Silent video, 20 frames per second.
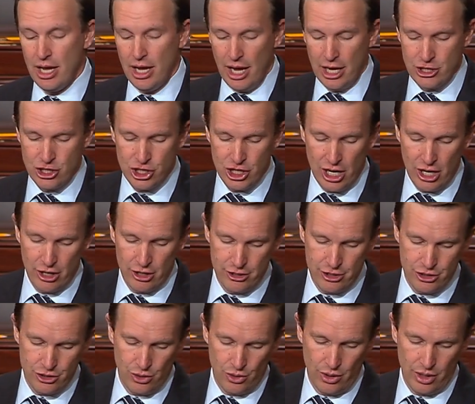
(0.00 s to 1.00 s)
and share her
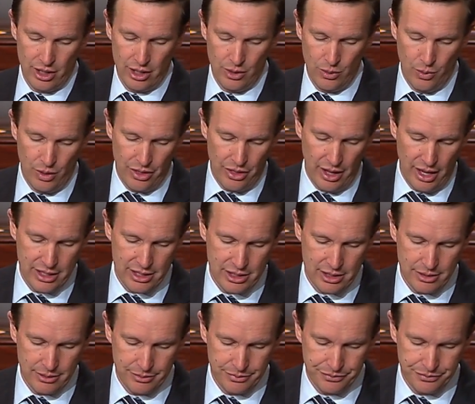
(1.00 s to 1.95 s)
story with us.